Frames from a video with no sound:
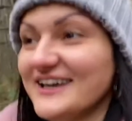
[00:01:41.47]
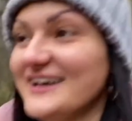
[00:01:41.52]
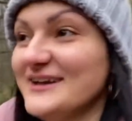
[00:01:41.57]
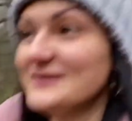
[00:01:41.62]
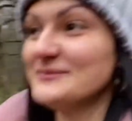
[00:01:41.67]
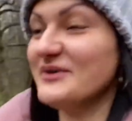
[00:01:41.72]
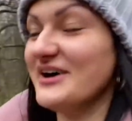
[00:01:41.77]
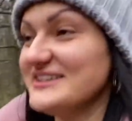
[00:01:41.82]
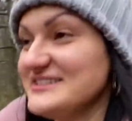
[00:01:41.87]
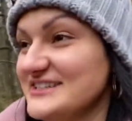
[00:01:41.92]

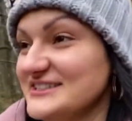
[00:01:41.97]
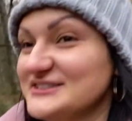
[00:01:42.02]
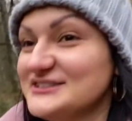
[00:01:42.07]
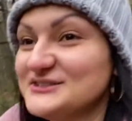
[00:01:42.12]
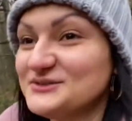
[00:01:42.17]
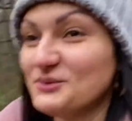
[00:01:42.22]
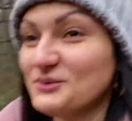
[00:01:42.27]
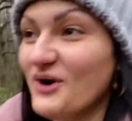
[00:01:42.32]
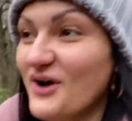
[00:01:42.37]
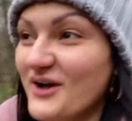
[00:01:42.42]
But I did
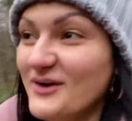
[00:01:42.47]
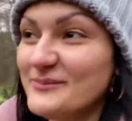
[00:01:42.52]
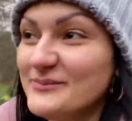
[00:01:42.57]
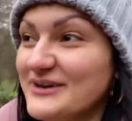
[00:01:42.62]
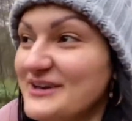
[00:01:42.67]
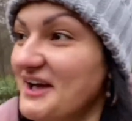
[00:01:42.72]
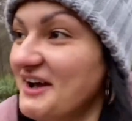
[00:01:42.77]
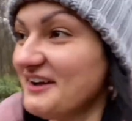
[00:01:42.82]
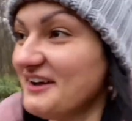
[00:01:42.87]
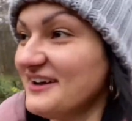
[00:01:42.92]
squat, but
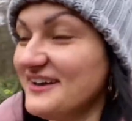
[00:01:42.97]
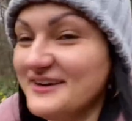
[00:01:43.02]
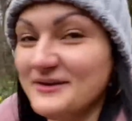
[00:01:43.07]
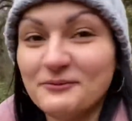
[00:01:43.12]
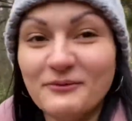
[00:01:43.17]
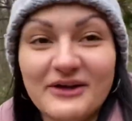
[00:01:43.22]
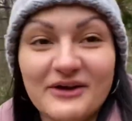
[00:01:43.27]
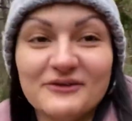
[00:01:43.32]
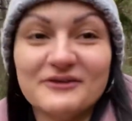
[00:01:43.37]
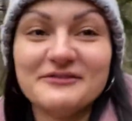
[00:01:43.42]
luckily I didn't
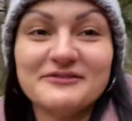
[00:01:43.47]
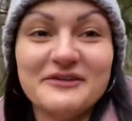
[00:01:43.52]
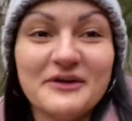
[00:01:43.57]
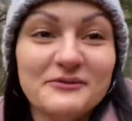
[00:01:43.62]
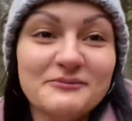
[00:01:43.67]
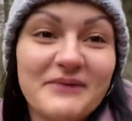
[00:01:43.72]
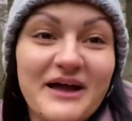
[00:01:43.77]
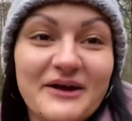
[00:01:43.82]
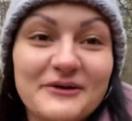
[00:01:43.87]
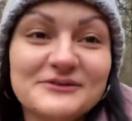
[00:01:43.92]
weigh on a
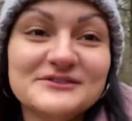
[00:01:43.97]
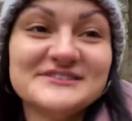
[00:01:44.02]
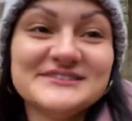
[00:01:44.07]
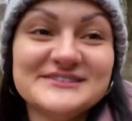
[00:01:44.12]
field mouse.